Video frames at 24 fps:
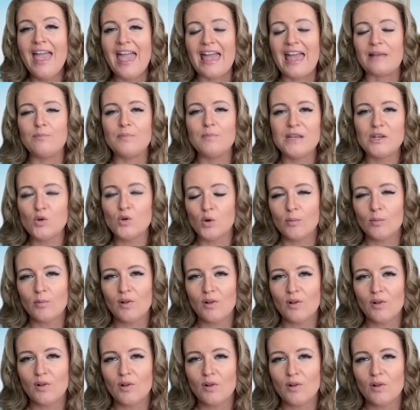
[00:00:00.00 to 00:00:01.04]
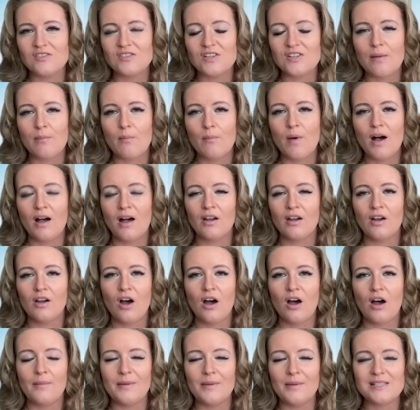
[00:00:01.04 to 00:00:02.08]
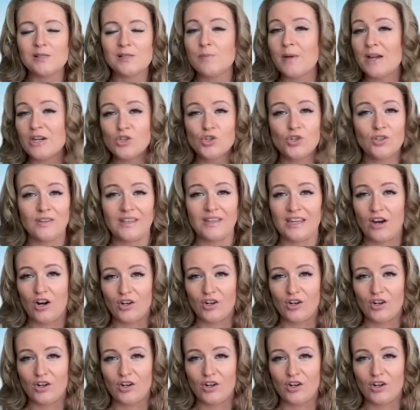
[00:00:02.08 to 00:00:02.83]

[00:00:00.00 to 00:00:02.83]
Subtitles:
and be normalized among especially